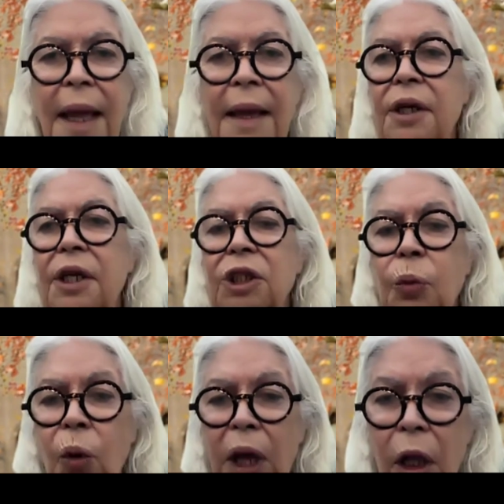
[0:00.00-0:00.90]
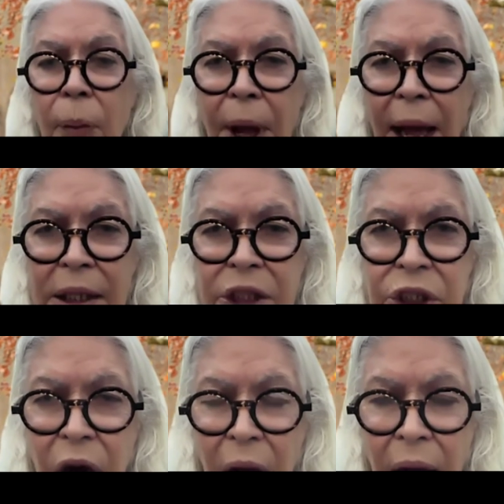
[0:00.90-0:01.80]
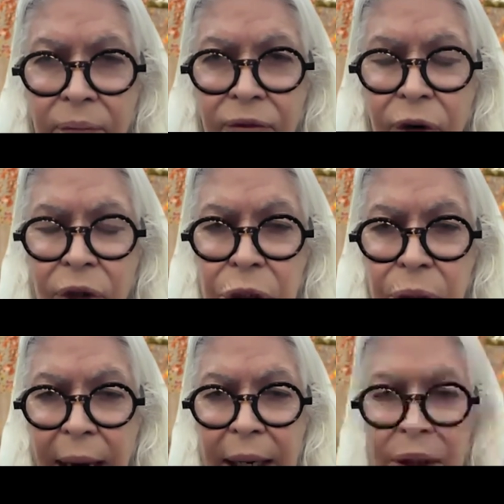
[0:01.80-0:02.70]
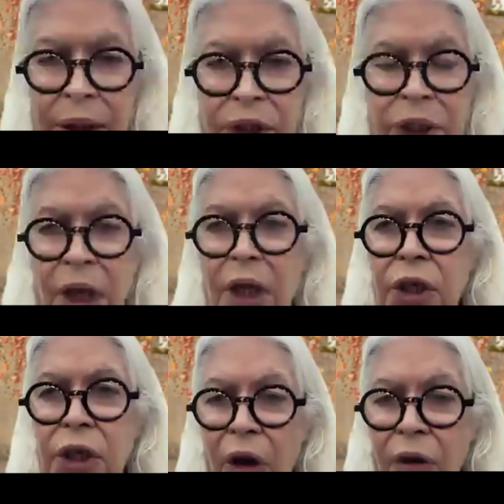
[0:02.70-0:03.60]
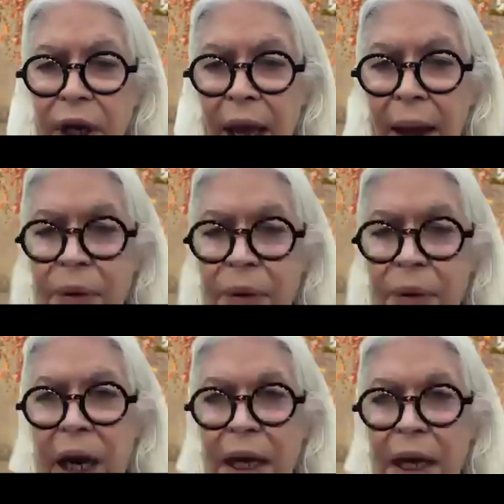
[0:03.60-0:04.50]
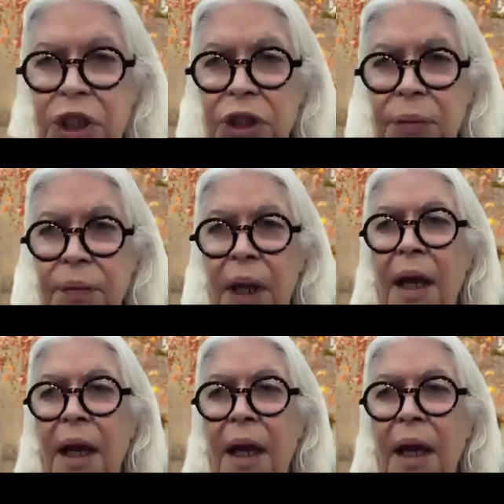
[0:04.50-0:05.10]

And it is well past time for Australians to overcome their racism